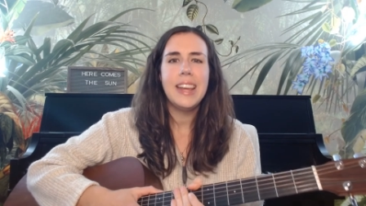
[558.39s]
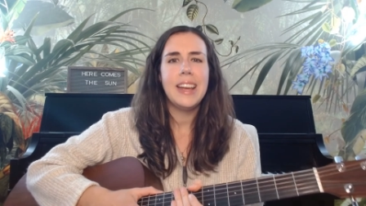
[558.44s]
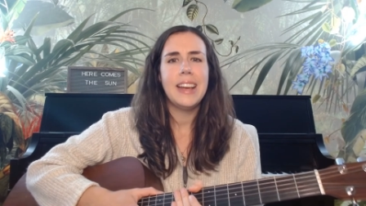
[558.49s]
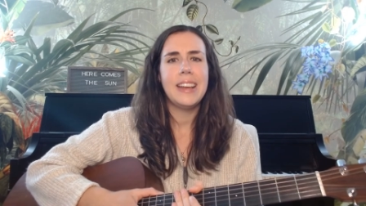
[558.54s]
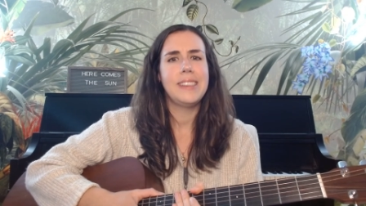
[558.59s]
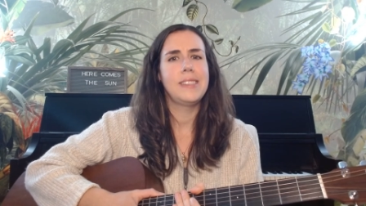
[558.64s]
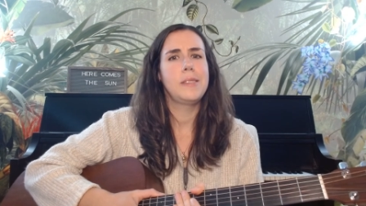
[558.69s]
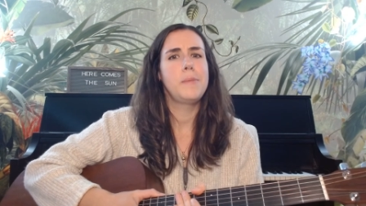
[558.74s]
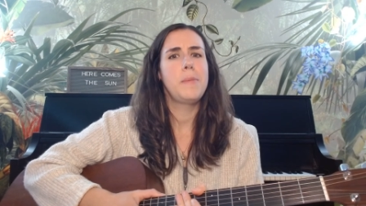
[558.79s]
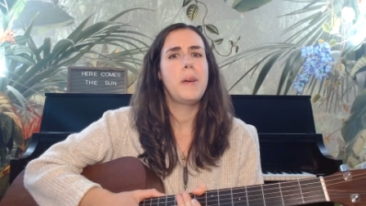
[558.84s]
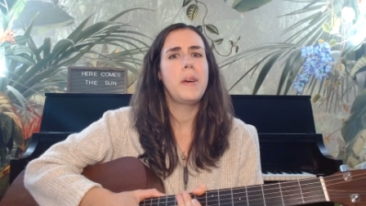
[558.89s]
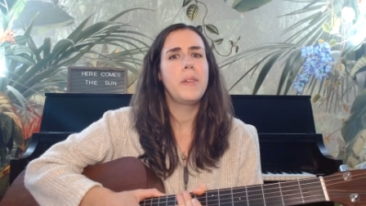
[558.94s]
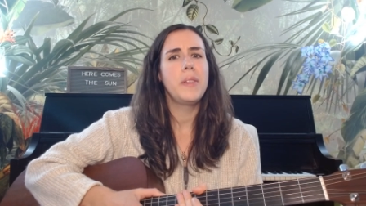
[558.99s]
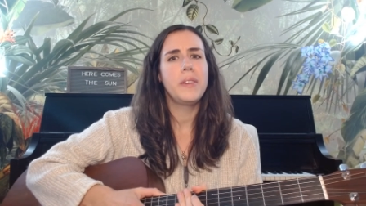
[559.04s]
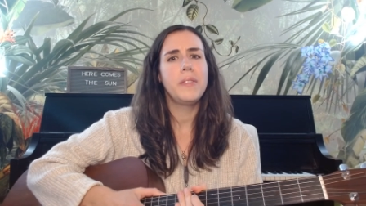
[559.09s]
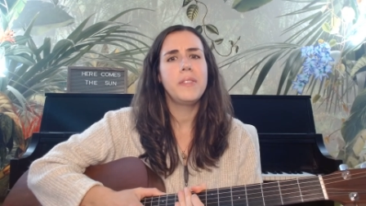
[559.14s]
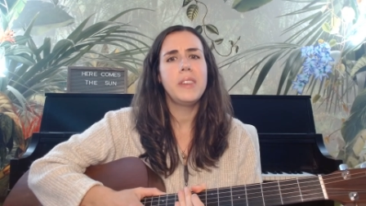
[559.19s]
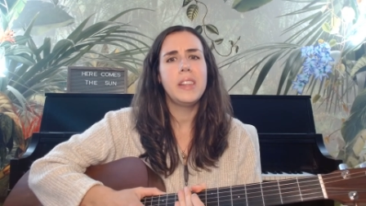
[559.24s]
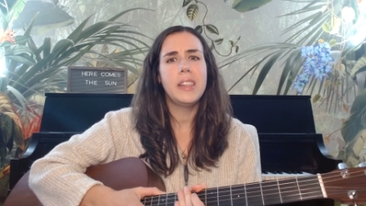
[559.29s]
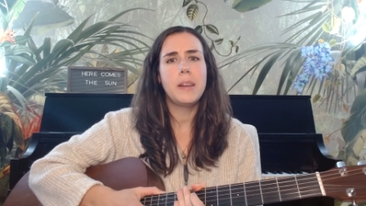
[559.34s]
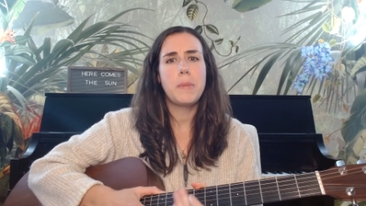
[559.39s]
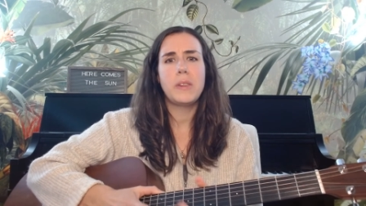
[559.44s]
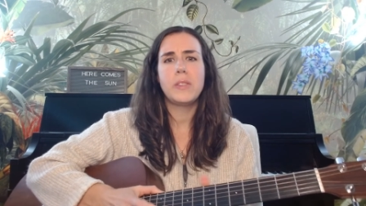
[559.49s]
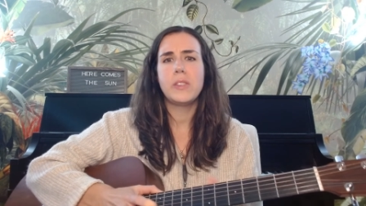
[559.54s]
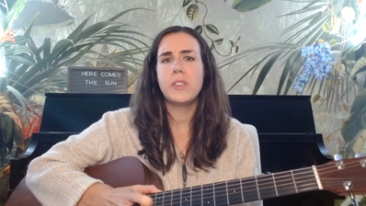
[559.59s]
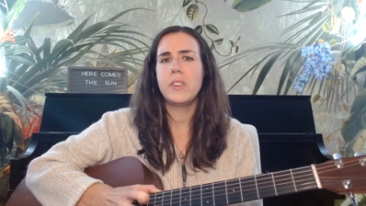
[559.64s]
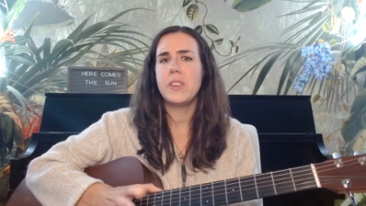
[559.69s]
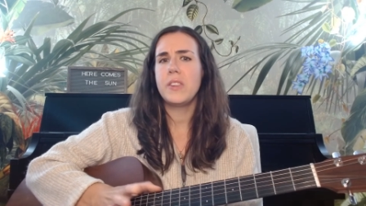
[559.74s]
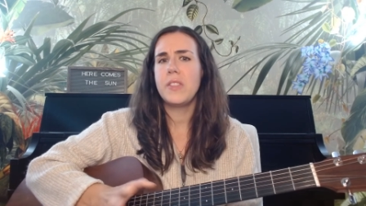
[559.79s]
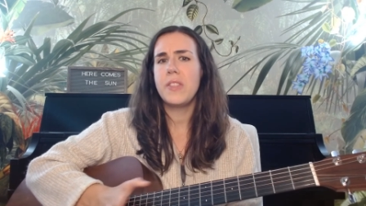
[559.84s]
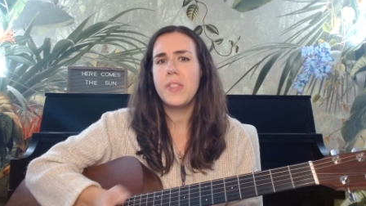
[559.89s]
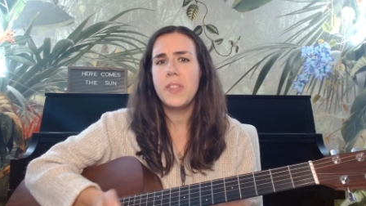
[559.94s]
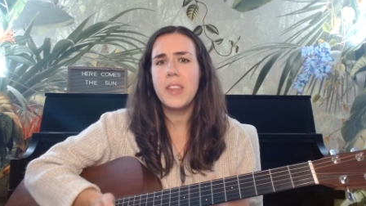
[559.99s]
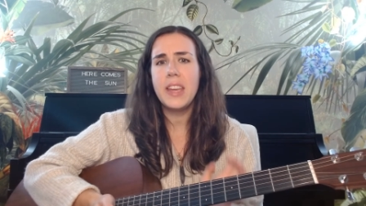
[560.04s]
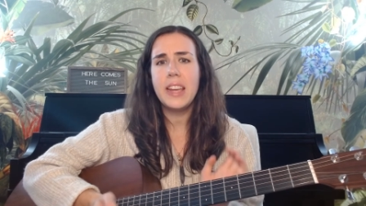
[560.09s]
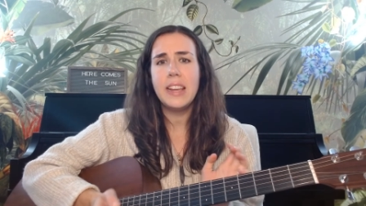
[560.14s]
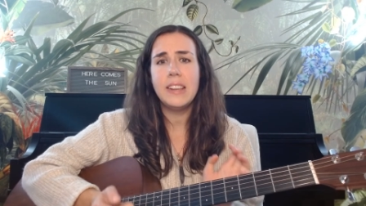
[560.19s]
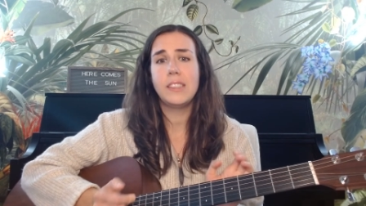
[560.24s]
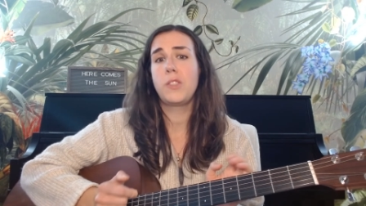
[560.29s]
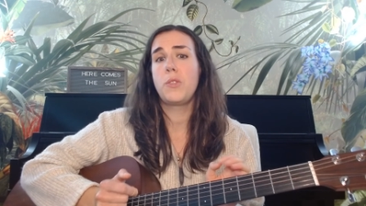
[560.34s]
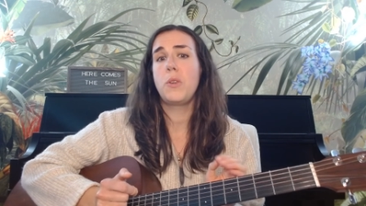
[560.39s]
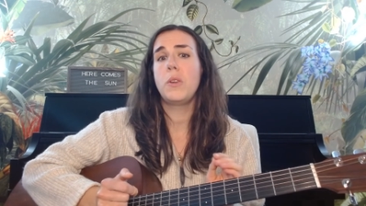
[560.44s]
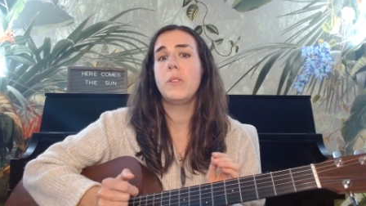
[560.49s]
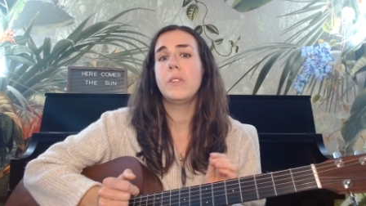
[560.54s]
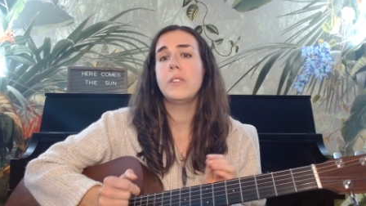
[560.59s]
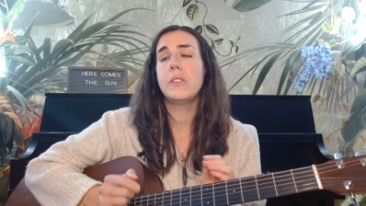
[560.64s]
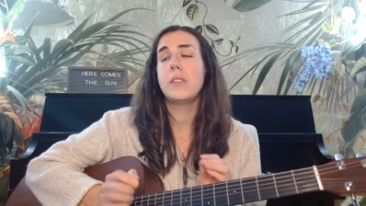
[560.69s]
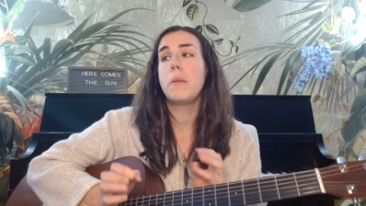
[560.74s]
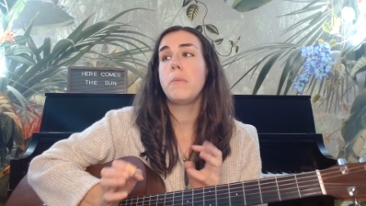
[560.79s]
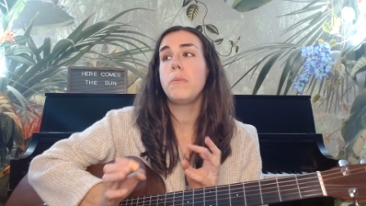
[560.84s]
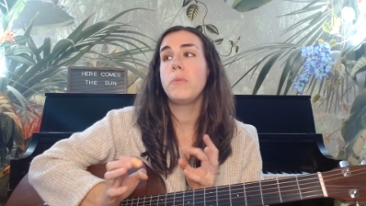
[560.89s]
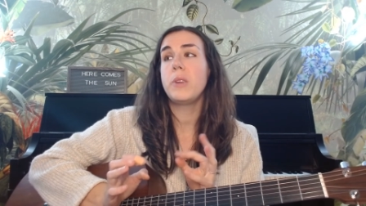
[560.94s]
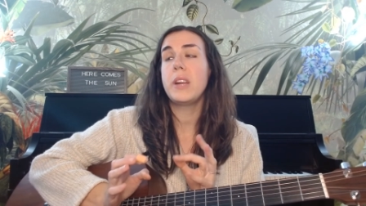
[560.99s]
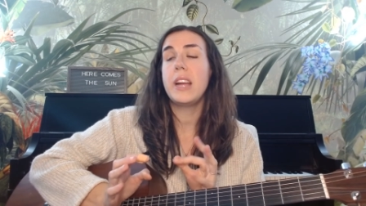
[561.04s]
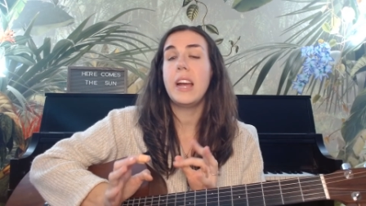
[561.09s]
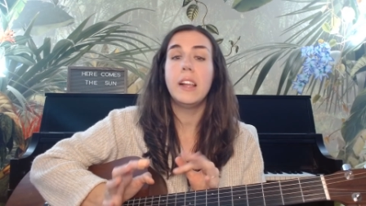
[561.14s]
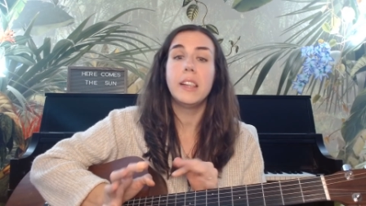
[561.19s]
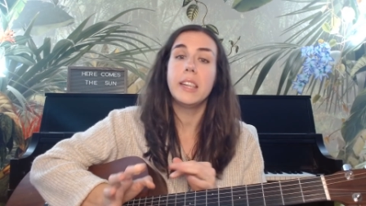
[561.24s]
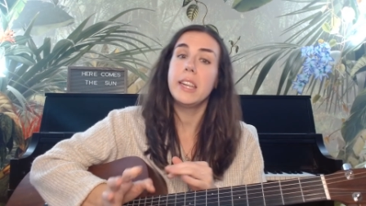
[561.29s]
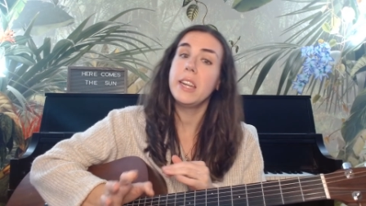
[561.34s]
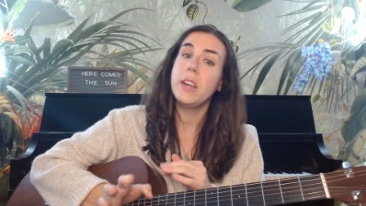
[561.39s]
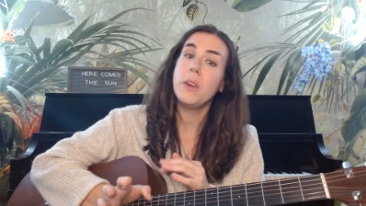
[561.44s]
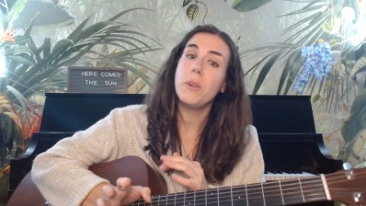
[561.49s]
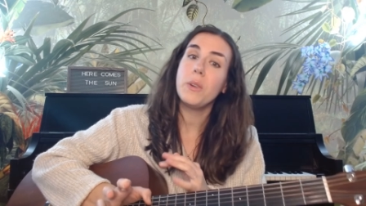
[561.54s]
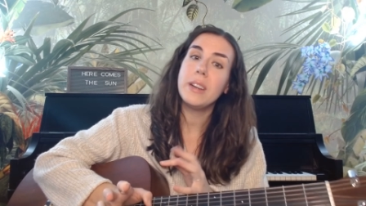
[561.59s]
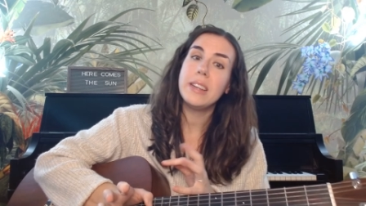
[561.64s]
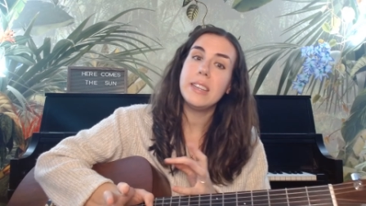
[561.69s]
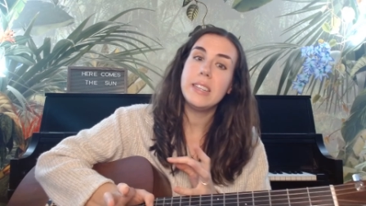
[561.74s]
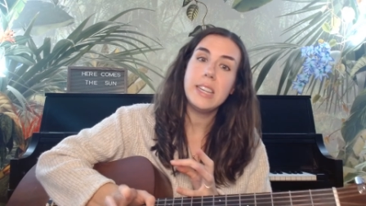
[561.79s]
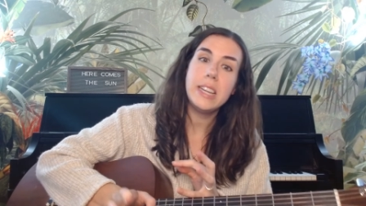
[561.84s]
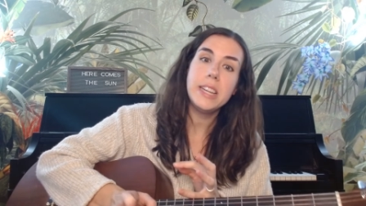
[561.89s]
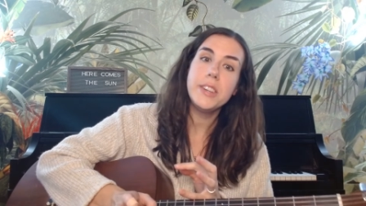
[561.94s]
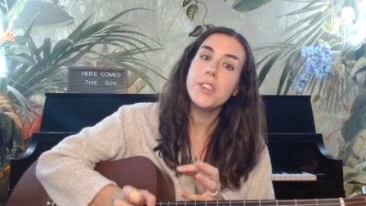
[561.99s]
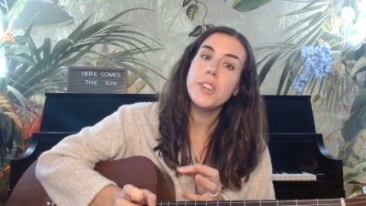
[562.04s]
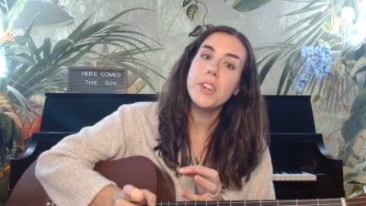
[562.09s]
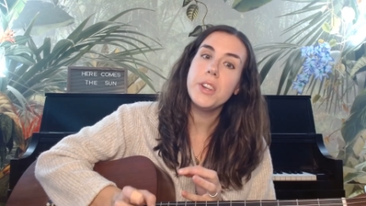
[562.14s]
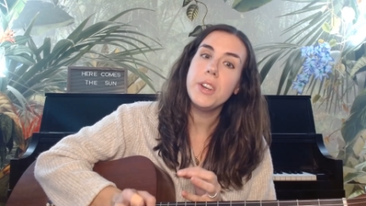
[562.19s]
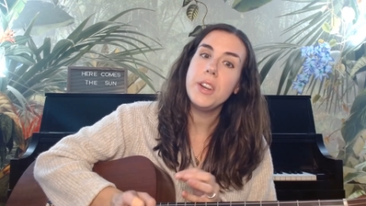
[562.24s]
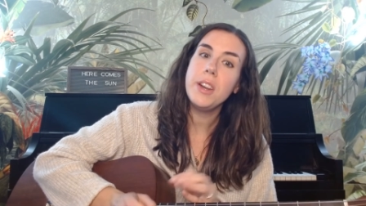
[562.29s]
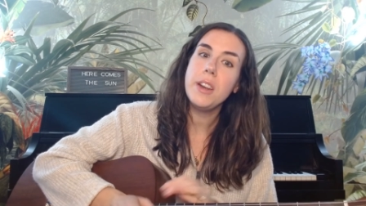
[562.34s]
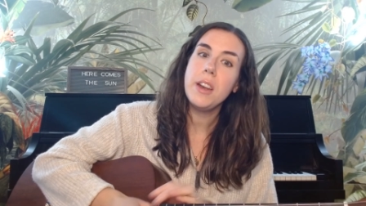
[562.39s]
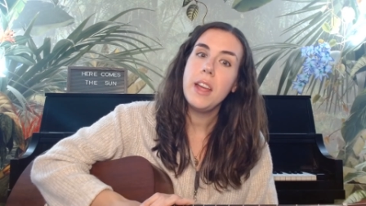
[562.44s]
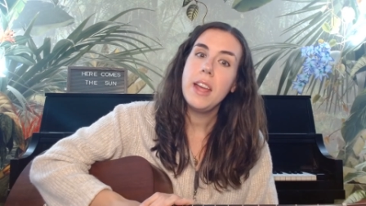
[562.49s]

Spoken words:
ask them how they're feeling about certain things, throw in some reality orientation,